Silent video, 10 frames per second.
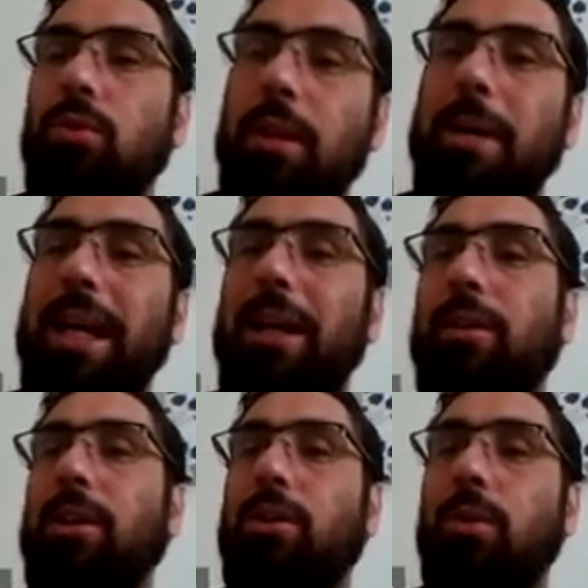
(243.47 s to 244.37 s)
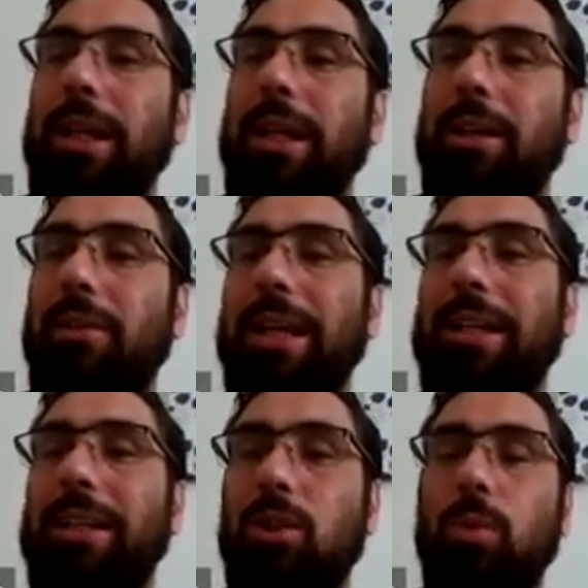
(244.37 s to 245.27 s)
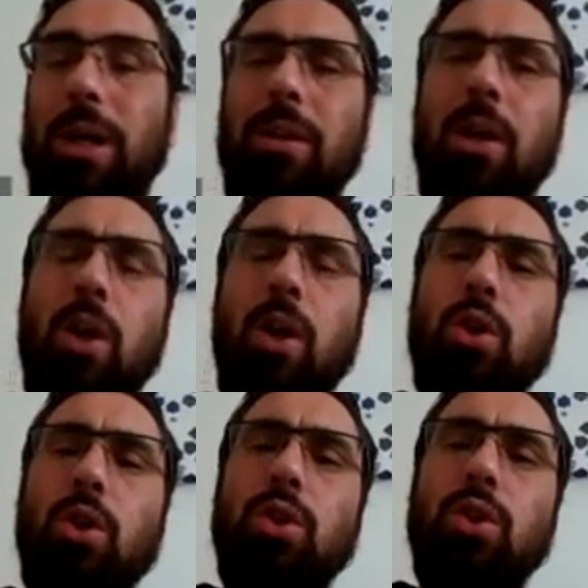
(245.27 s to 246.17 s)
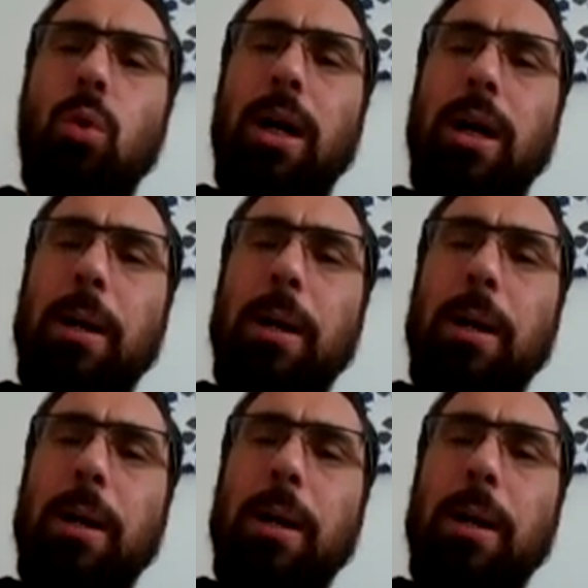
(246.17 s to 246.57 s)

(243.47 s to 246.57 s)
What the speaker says: they might grade you incorrectly as well. So